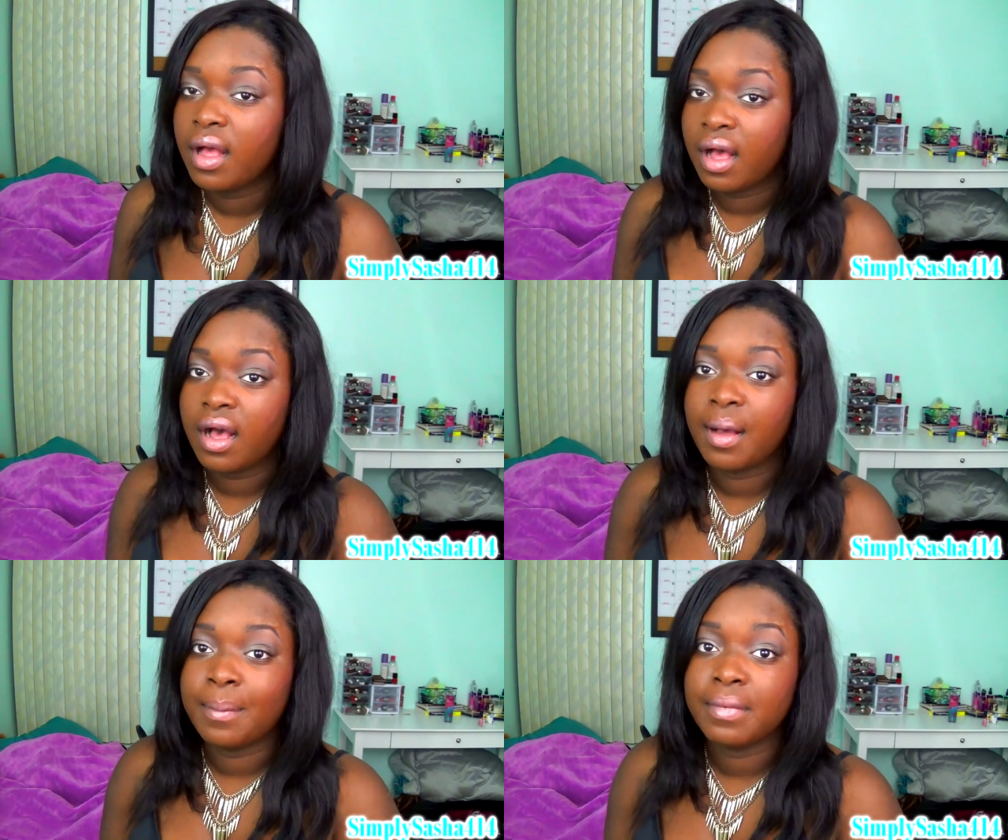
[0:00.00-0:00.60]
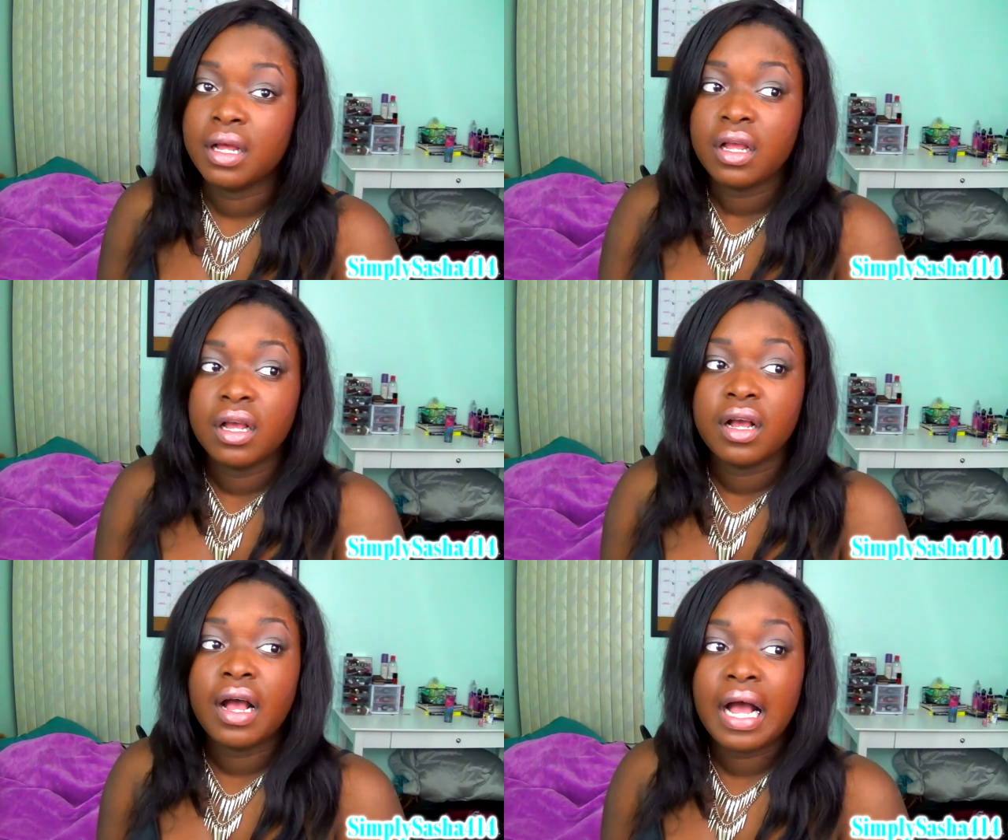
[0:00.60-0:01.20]
I
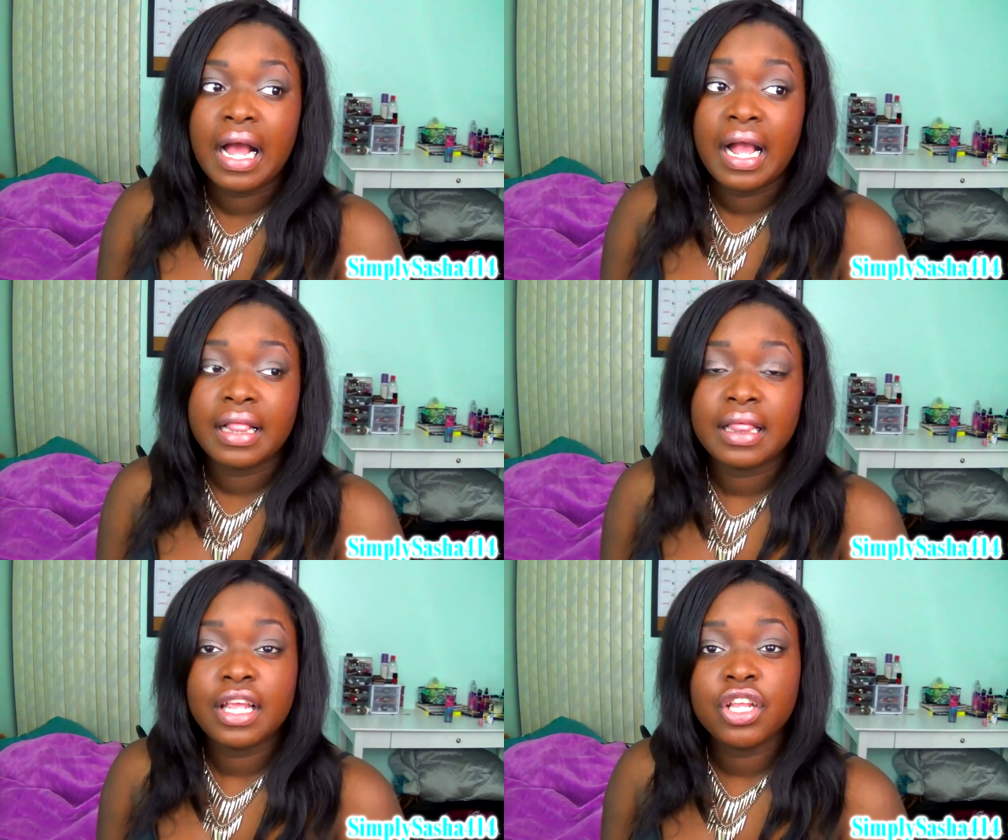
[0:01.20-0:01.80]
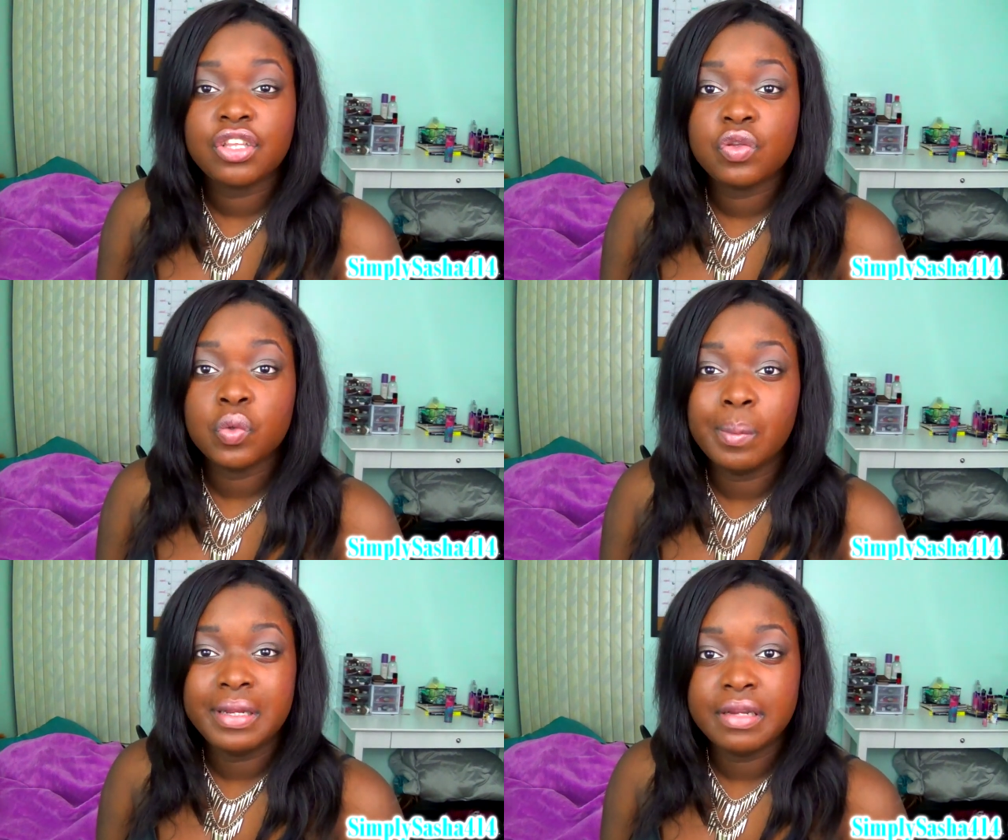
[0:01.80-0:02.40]
think
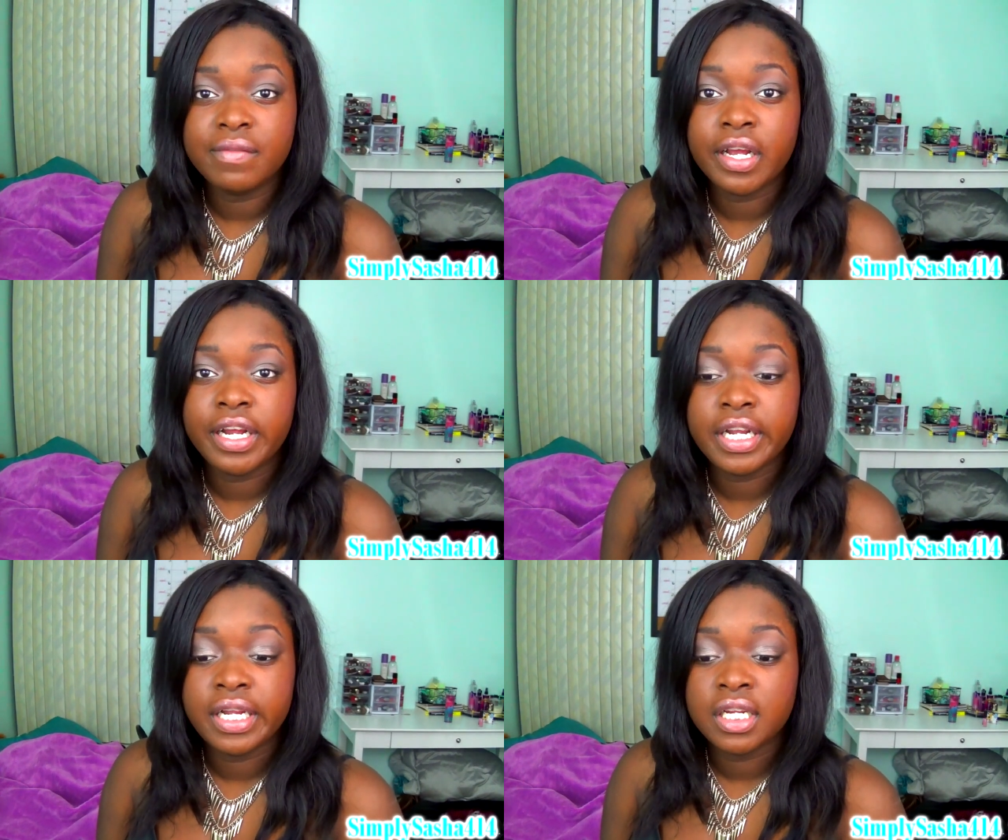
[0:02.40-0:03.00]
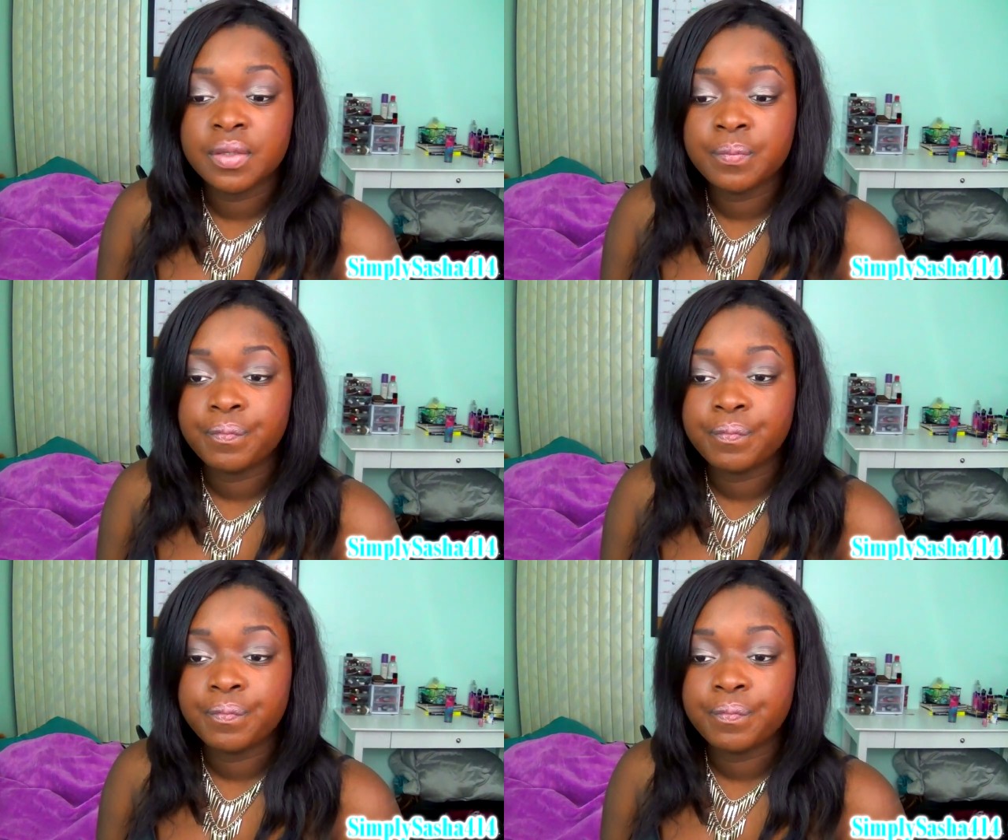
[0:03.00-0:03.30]
to be very